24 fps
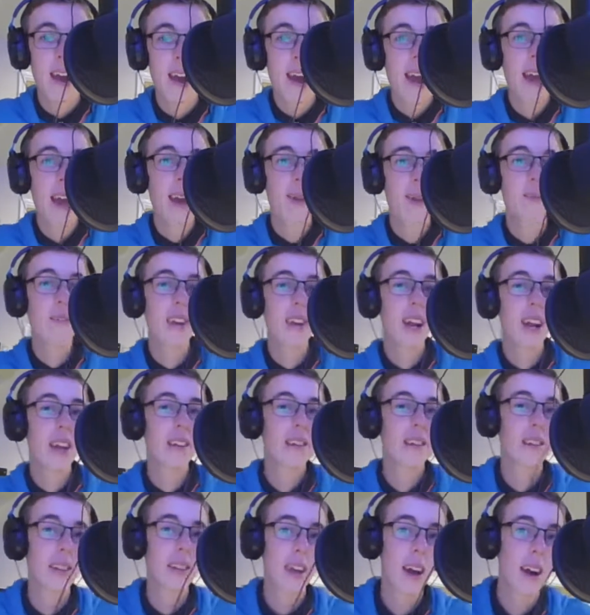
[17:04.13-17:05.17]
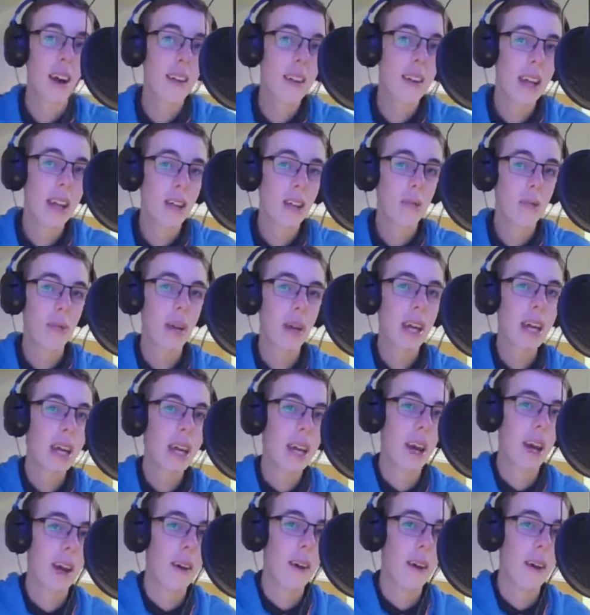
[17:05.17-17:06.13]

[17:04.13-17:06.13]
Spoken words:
in Valencia this week.